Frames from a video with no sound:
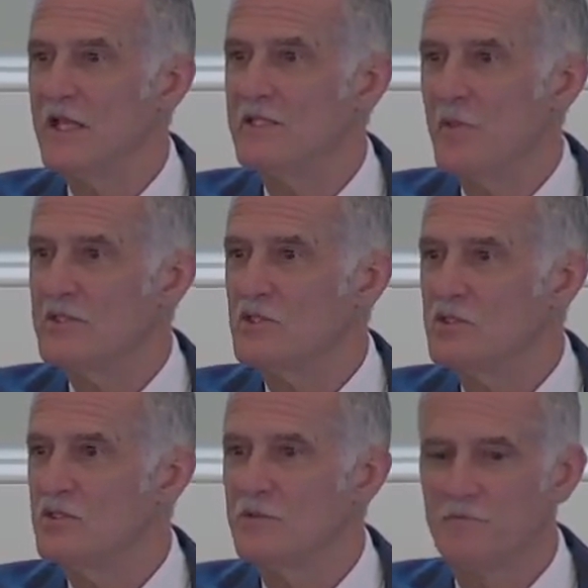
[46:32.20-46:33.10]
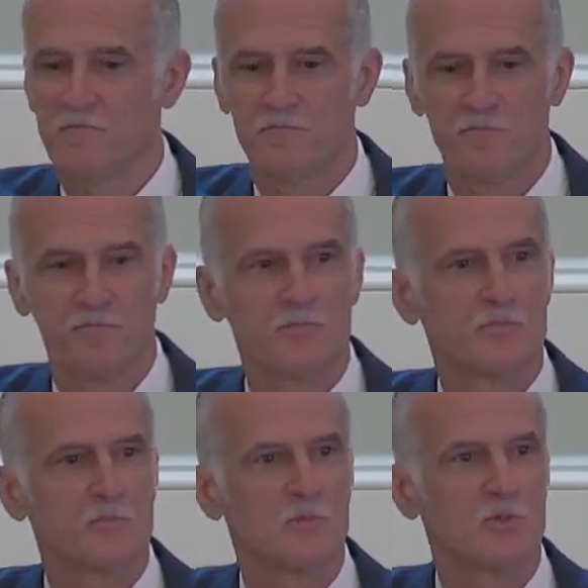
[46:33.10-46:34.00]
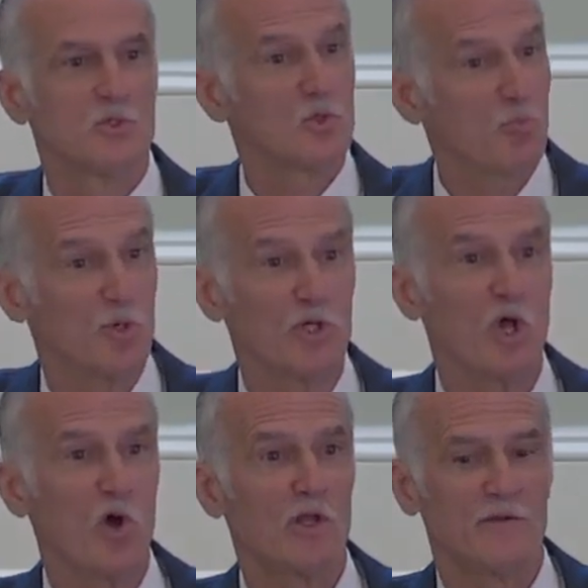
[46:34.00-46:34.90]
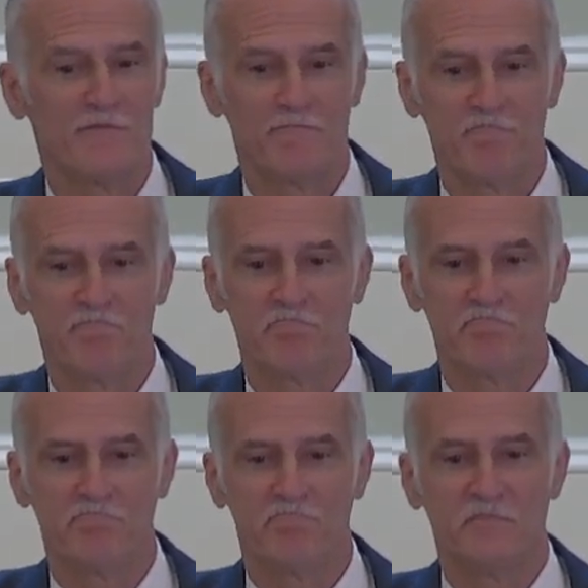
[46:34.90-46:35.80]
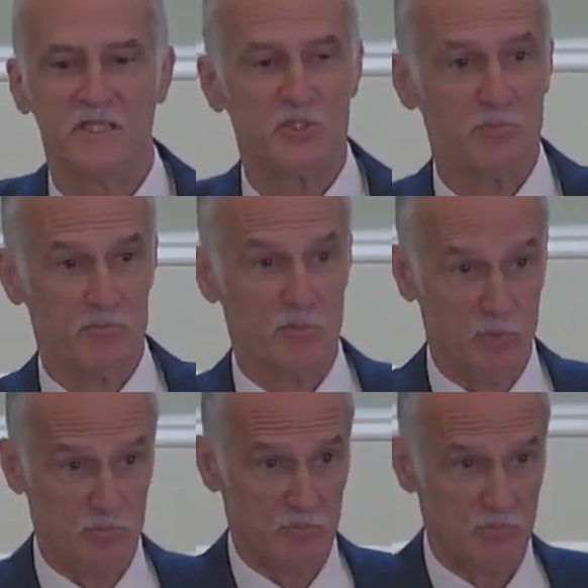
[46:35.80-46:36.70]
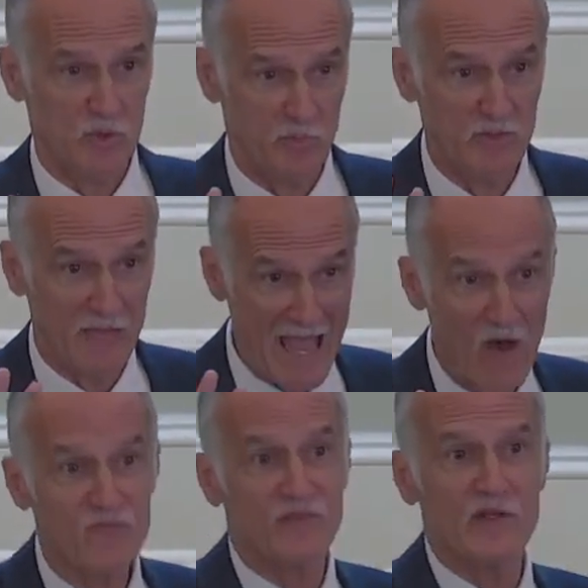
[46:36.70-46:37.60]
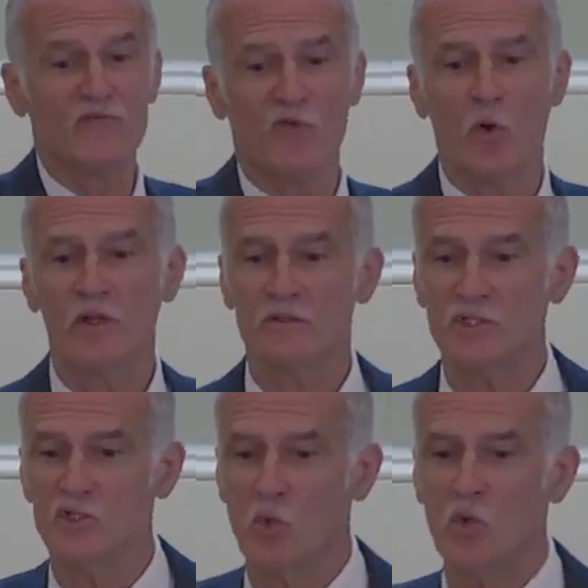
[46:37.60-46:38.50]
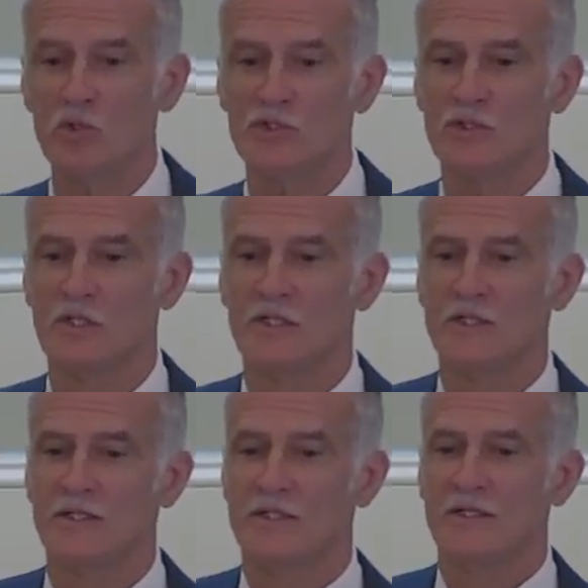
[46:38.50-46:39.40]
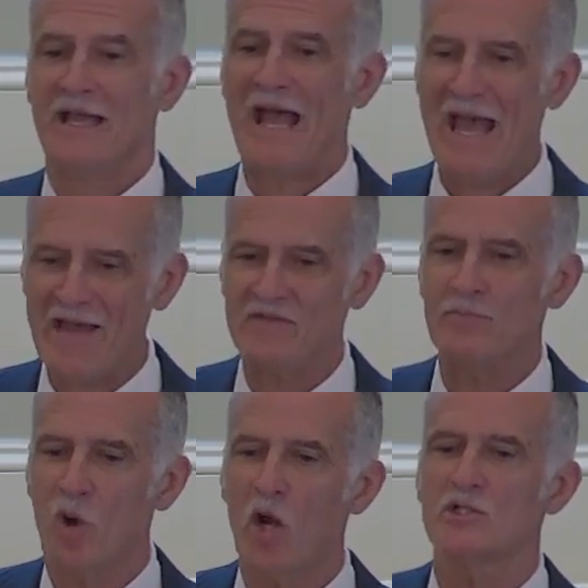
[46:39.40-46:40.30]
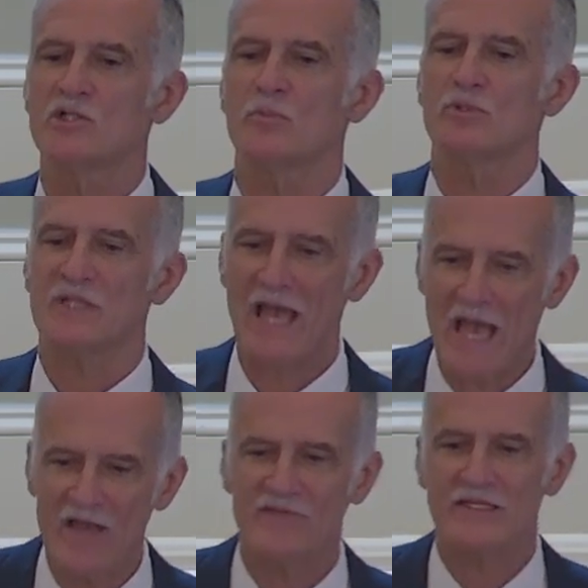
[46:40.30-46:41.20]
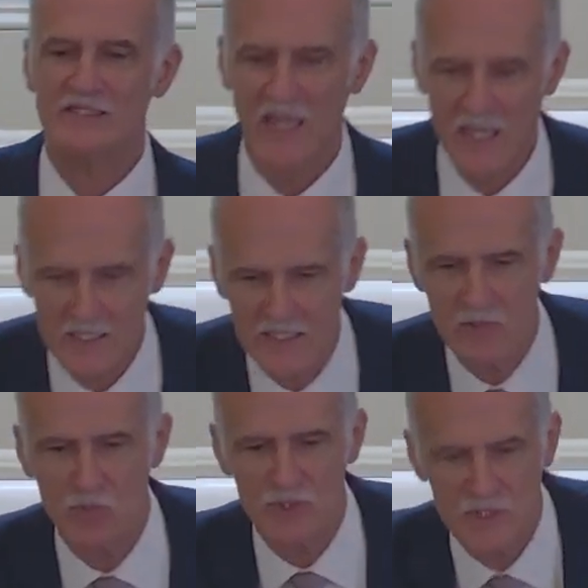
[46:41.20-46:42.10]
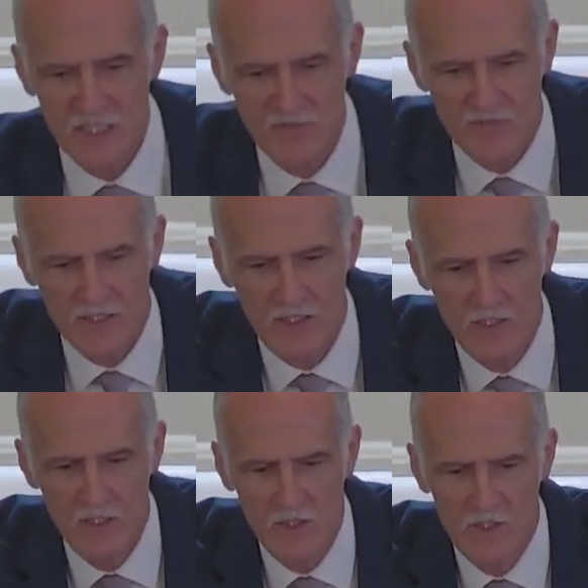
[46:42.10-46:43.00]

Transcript: Isn't that the message? So put it on. It's been, you, you've been outfitted for it, it's yours having participles, having, taking, receiving